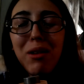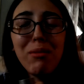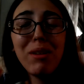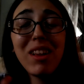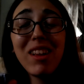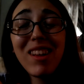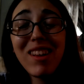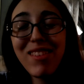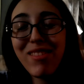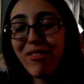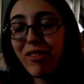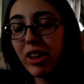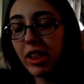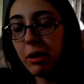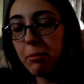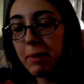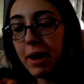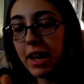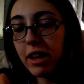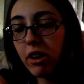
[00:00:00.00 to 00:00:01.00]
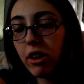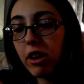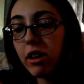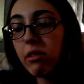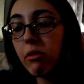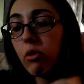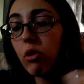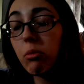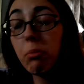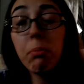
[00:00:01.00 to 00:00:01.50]
But it doesn't really matter.
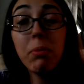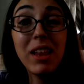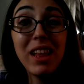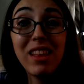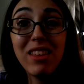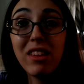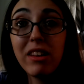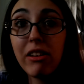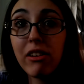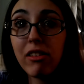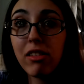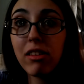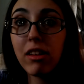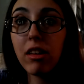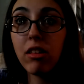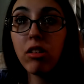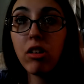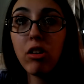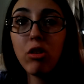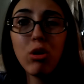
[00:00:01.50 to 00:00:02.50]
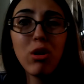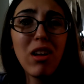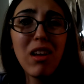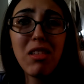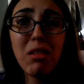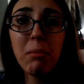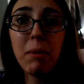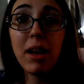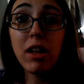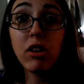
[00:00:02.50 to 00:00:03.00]
It will blend to your skin tone. It
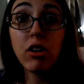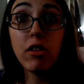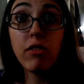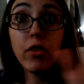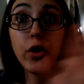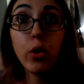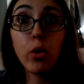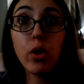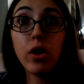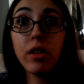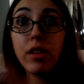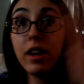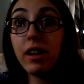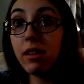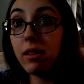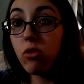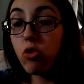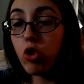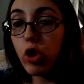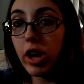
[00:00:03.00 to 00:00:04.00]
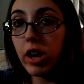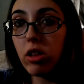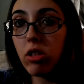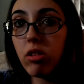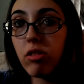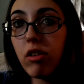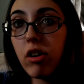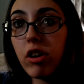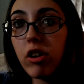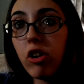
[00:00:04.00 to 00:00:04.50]
doesn't matter if you're 10
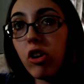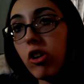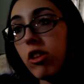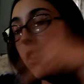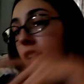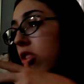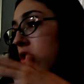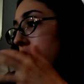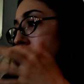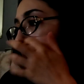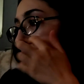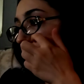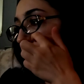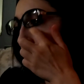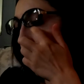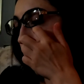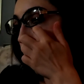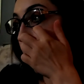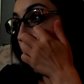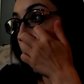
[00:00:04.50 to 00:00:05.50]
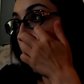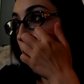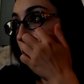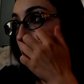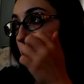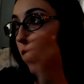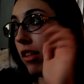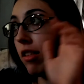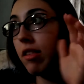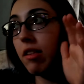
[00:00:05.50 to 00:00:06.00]
shades darker, 10 shades
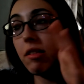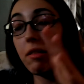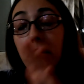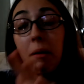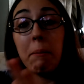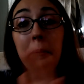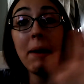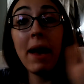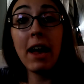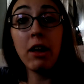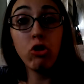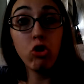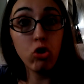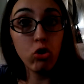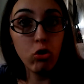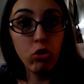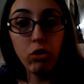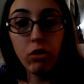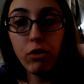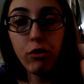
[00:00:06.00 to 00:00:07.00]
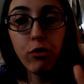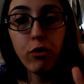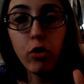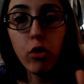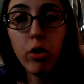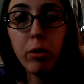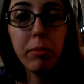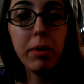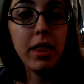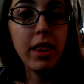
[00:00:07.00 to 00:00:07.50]
lighter. This is a magical
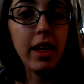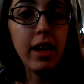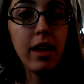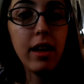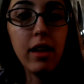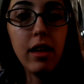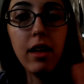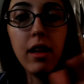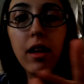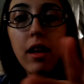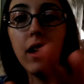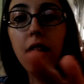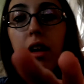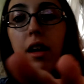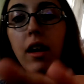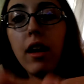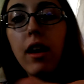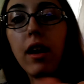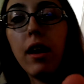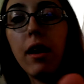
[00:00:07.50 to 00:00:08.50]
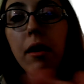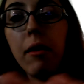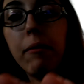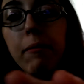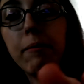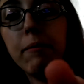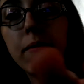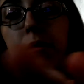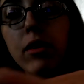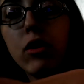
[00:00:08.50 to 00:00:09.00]
formula.
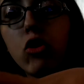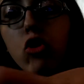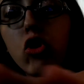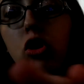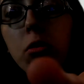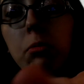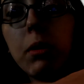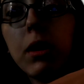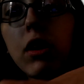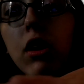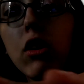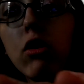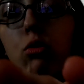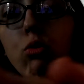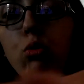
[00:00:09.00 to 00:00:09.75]
Um, it should be called